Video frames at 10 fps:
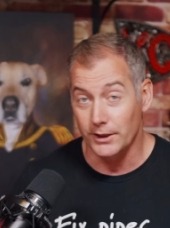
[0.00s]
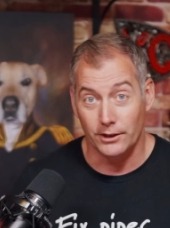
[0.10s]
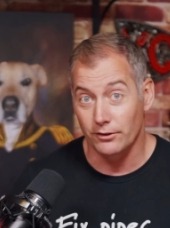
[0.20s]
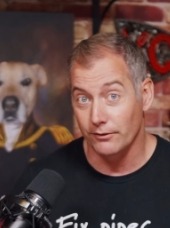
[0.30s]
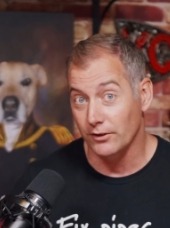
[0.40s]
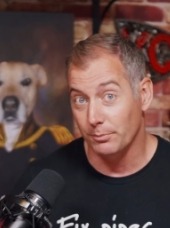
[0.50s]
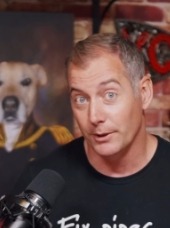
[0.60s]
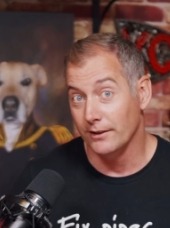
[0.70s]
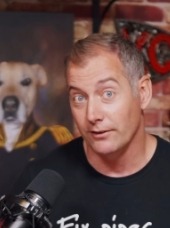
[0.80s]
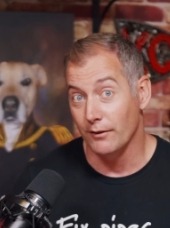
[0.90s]
from our years
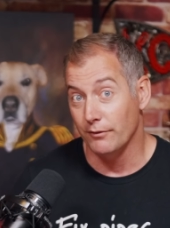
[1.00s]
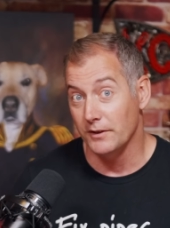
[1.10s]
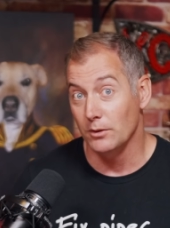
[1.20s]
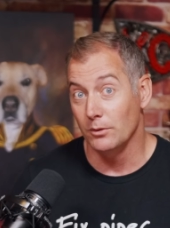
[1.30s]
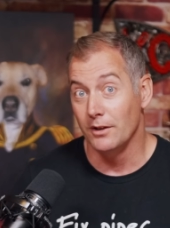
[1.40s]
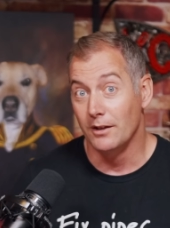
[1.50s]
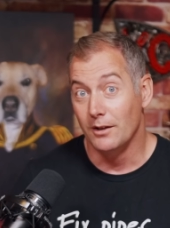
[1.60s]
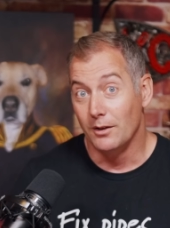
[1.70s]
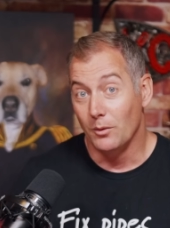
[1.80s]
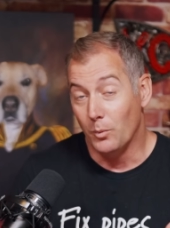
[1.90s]
of experience in the
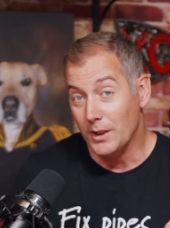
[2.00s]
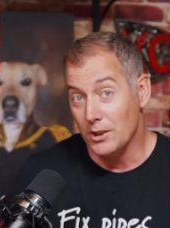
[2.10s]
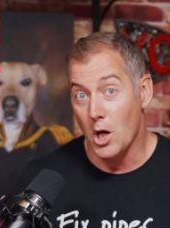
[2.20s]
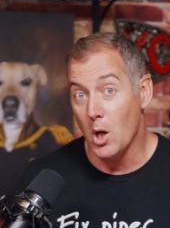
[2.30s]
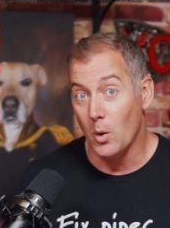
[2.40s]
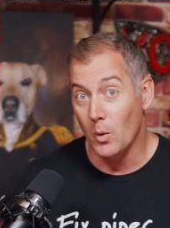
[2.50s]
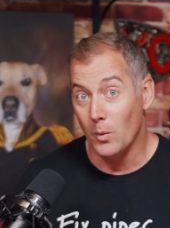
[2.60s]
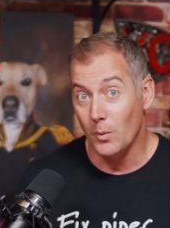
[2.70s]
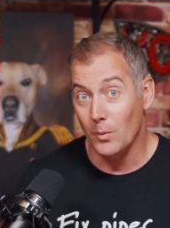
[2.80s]
field, we know